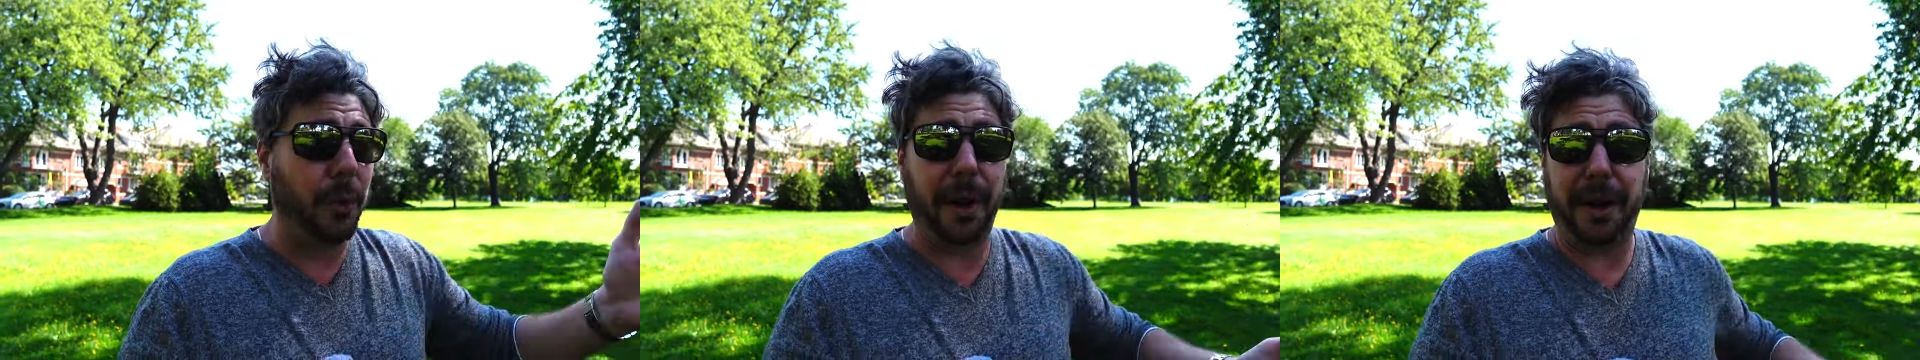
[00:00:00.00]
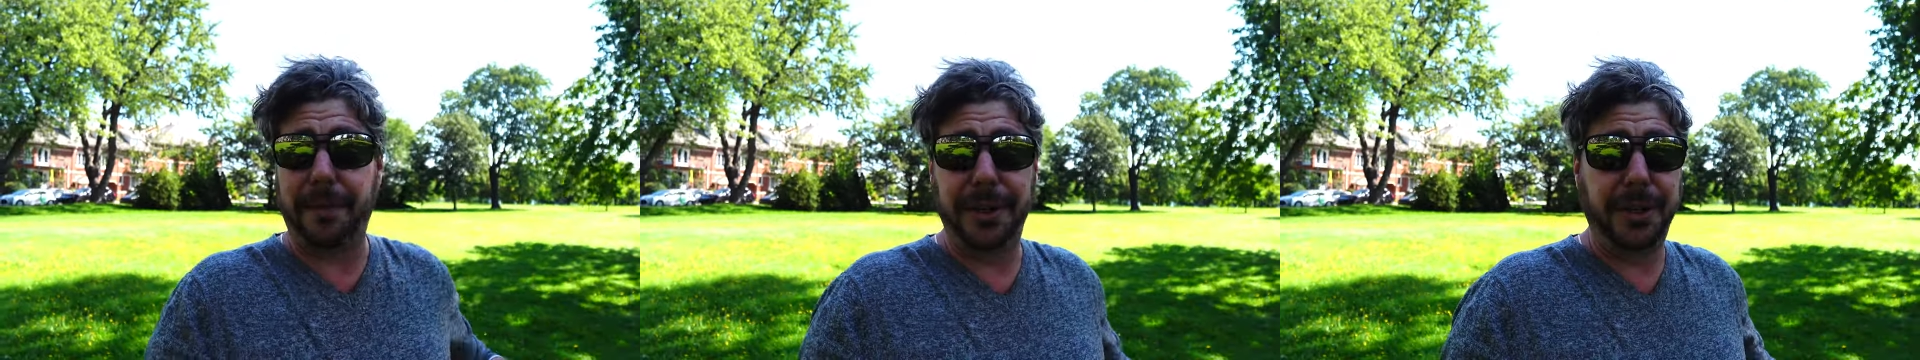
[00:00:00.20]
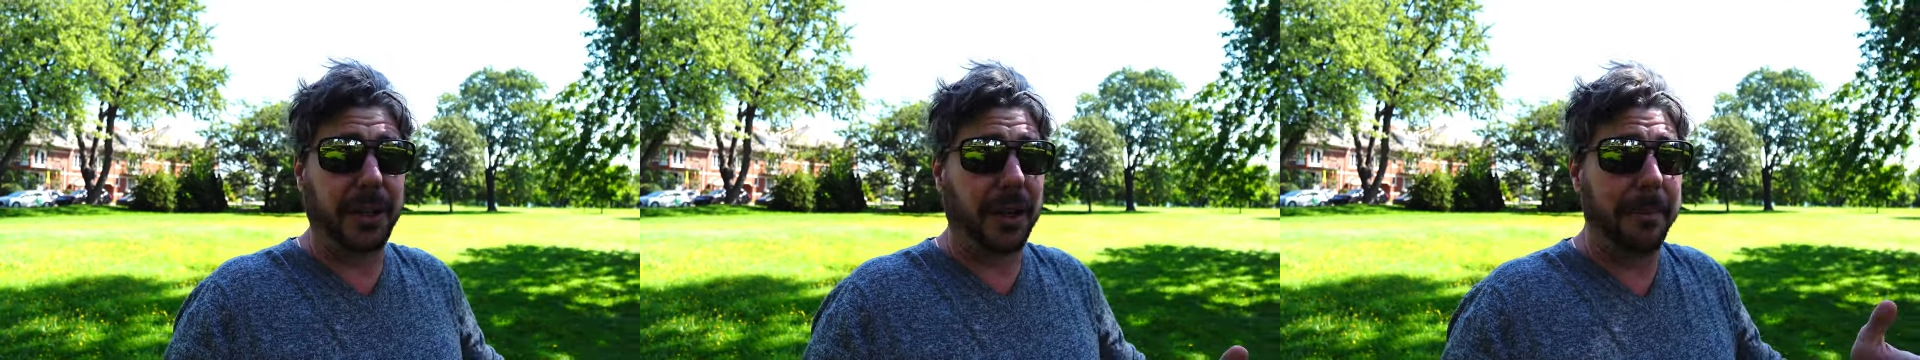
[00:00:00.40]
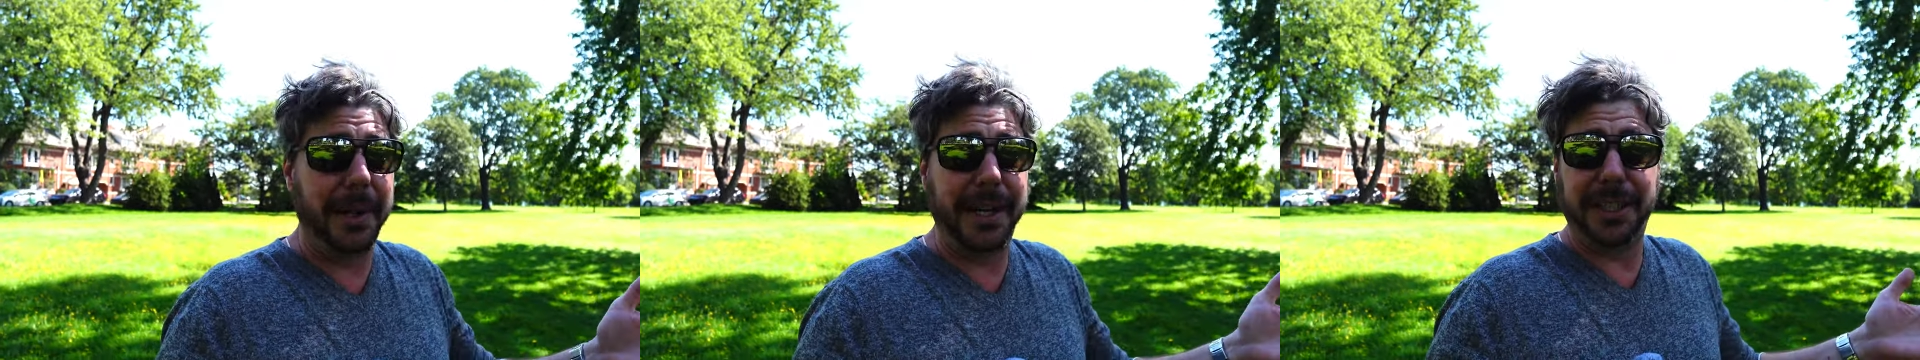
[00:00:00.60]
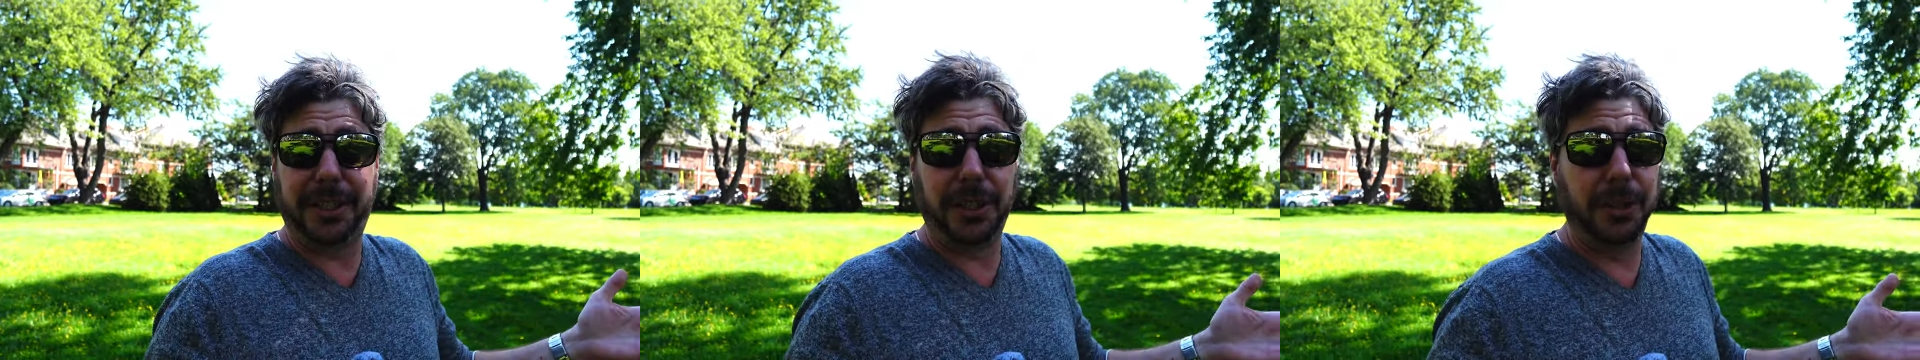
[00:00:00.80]
whatever you
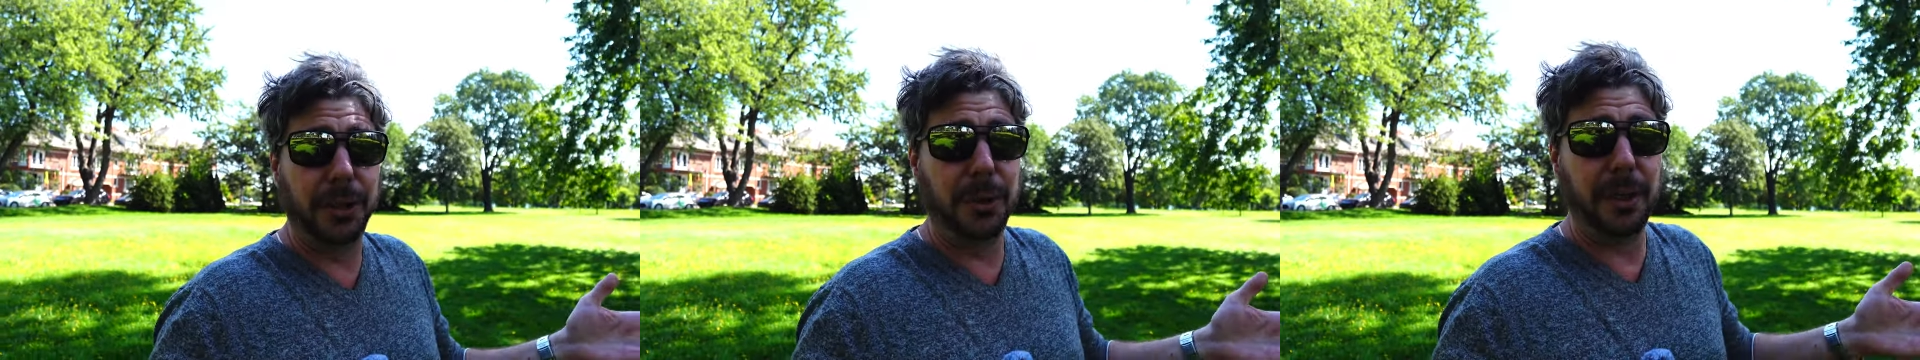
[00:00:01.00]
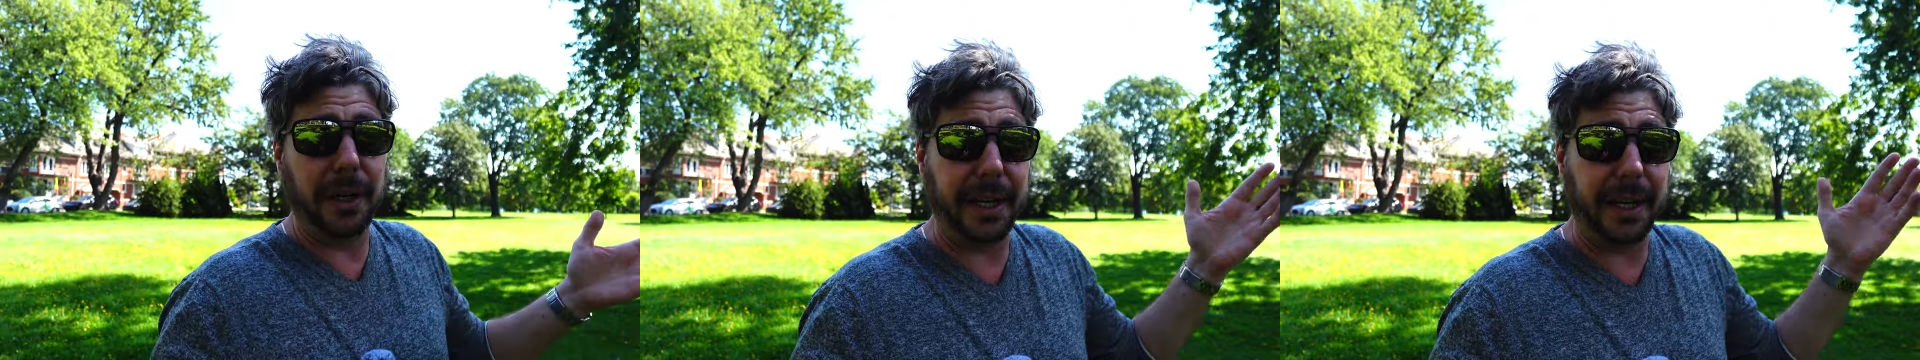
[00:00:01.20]
committed to do